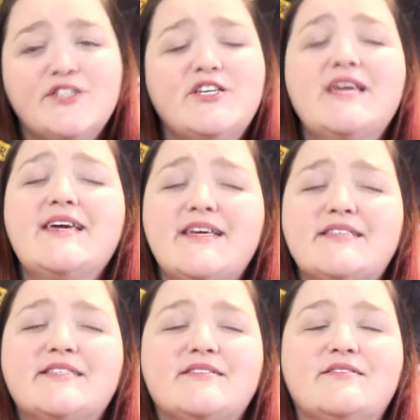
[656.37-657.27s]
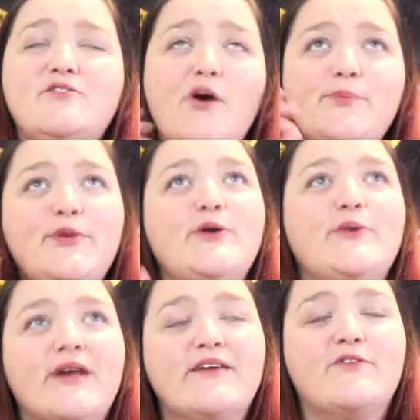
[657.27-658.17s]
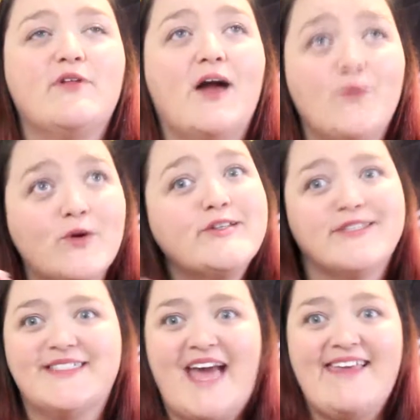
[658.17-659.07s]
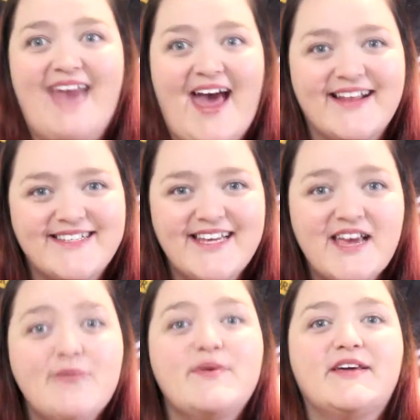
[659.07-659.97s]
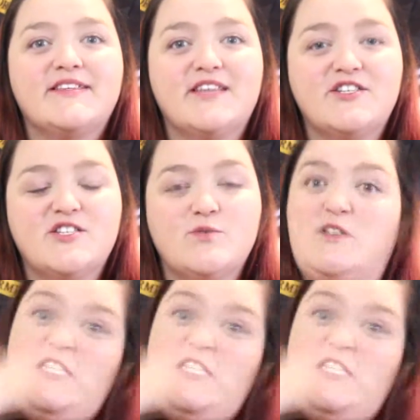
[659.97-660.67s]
She is not pure evil, I want to say that, because I just want